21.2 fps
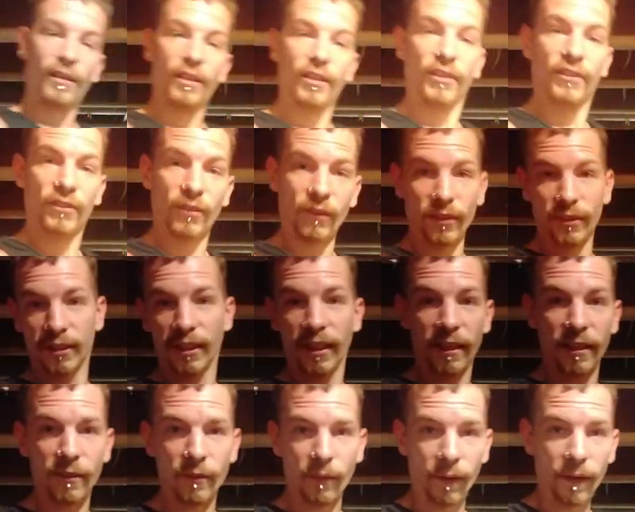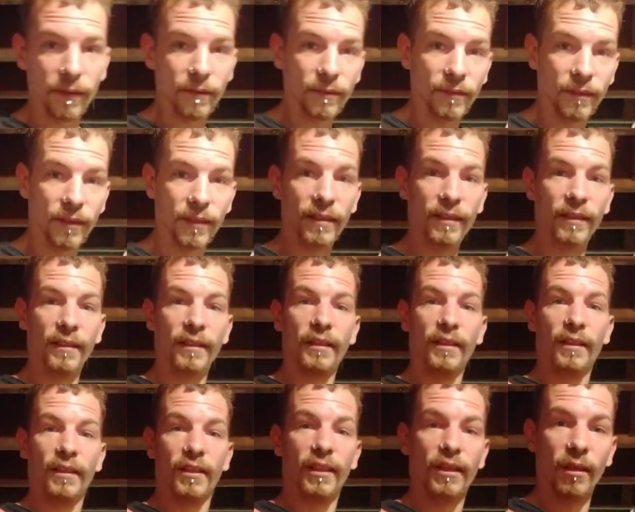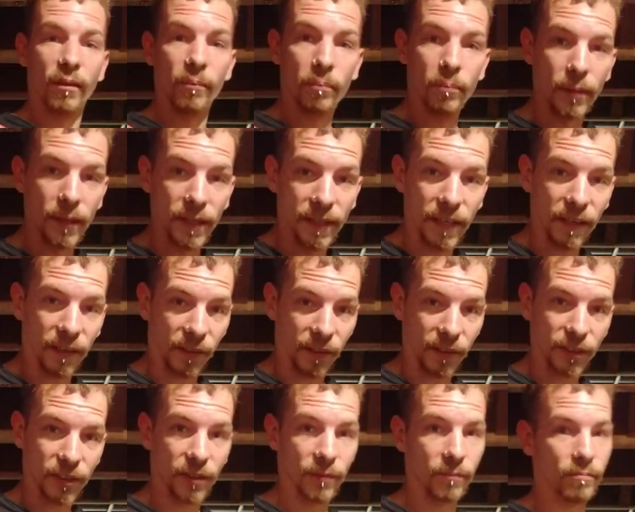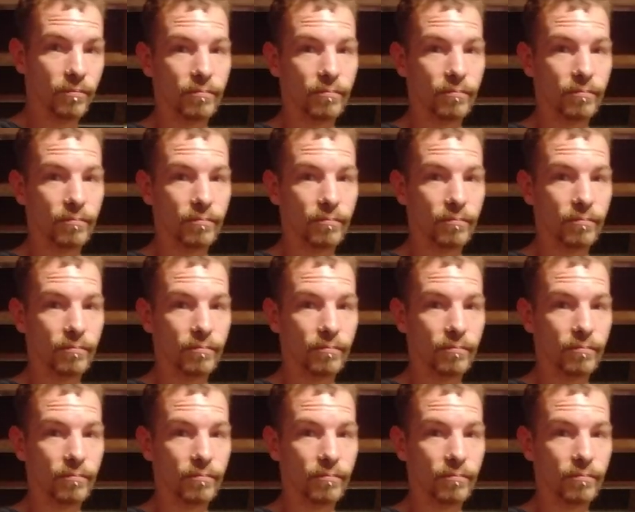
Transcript: So let's get into it. Beginners.